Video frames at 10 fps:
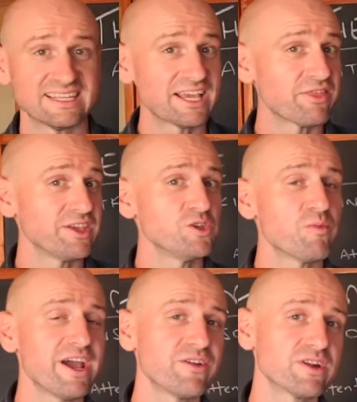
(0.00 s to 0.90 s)
Second thing you
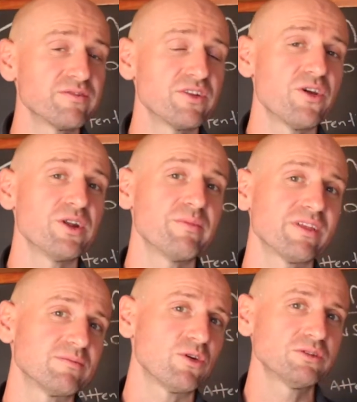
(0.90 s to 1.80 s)
might not have known
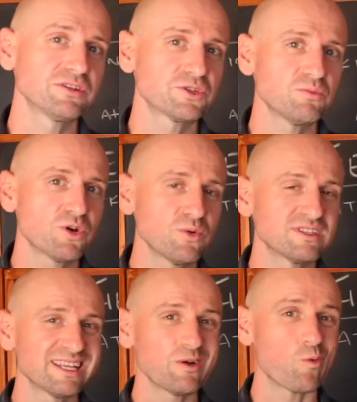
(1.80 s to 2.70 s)
about the multi-store model
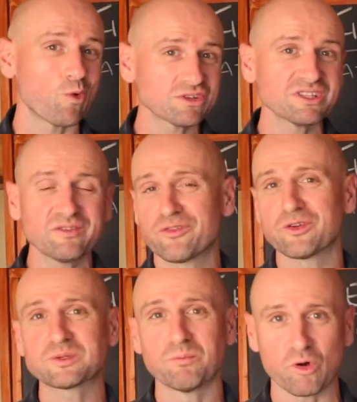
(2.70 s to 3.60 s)
is that it wasn't the
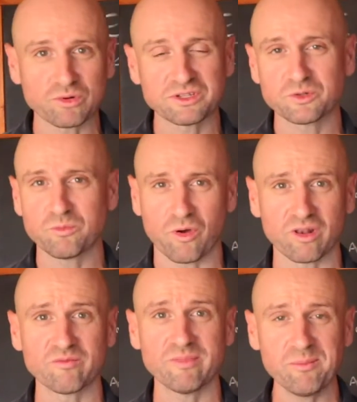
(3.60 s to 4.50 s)
first multi-store model
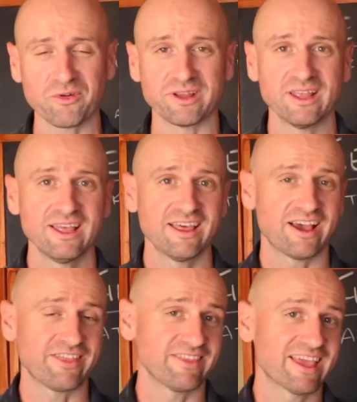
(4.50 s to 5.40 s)
of memory.
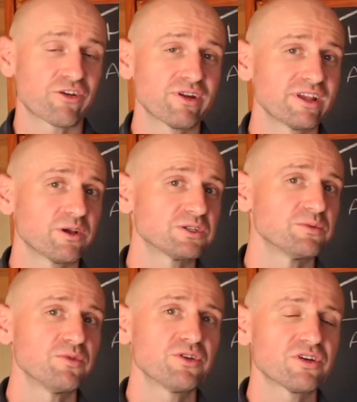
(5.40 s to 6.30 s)
I think that credit goes to
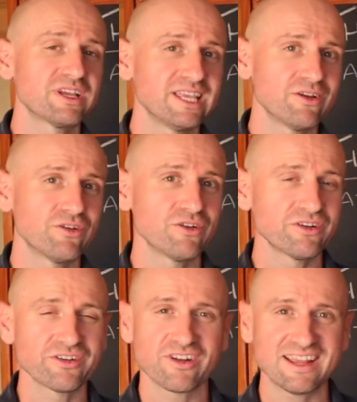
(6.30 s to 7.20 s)
Murdoch a year
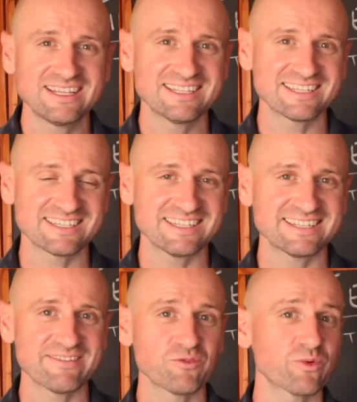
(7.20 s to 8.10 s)
earlier in
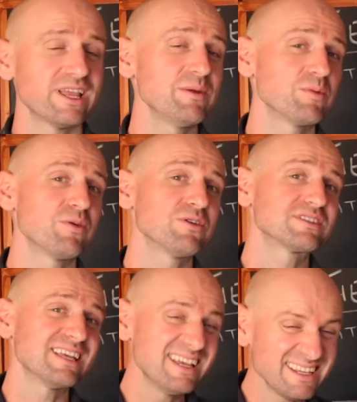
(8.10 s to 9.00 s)
1967 when he
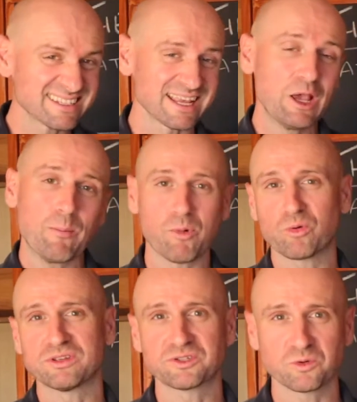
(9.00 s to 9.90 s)
proposed his
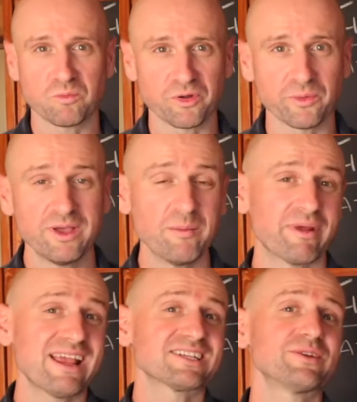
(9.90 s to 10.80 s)
multi-store model.
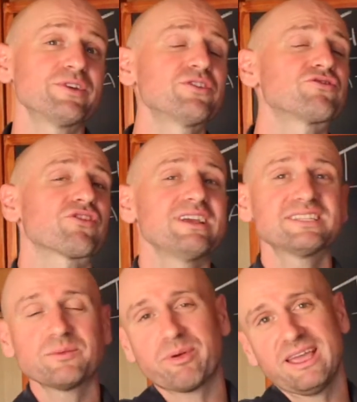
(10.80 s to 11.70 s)
But actually, we could trace
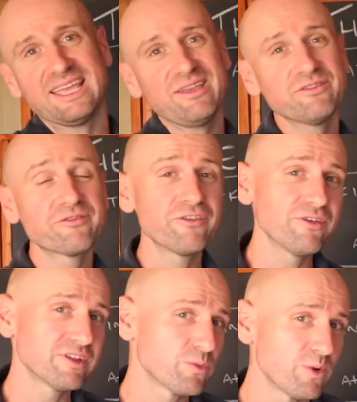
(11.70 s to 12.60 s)
it back even
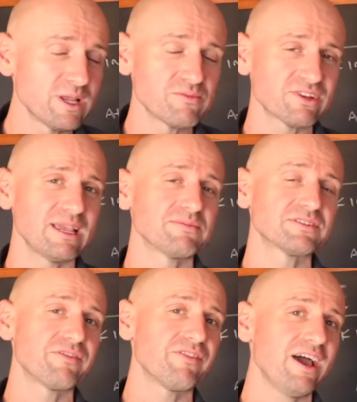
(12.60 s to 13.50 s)
further to William James,
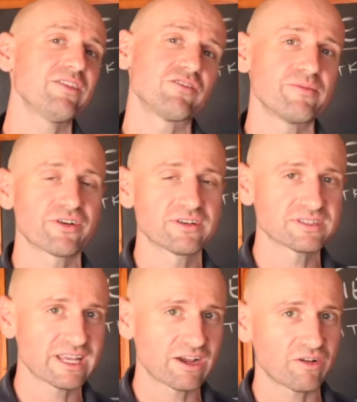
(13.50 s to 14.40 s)
the father of American
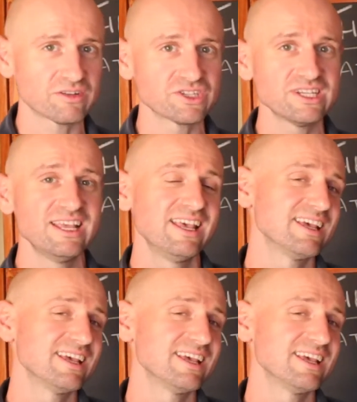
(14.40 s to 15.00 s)
psychology.